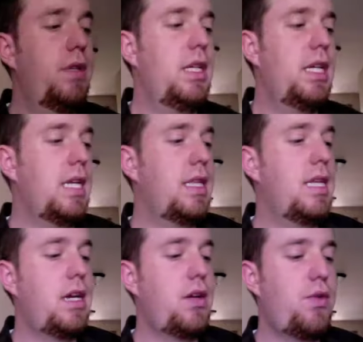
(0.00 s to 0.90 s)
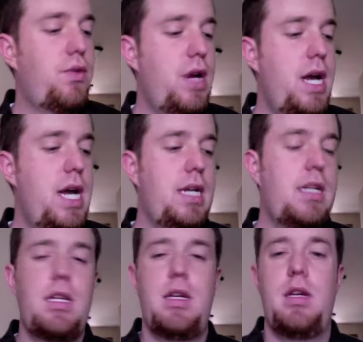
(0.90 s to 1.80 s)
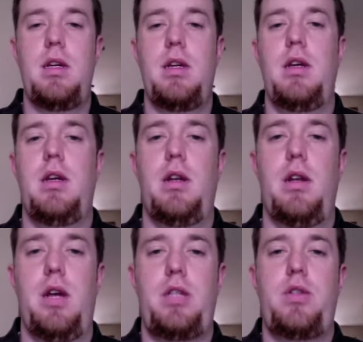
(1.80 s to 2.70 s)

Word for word: you got that correct. Next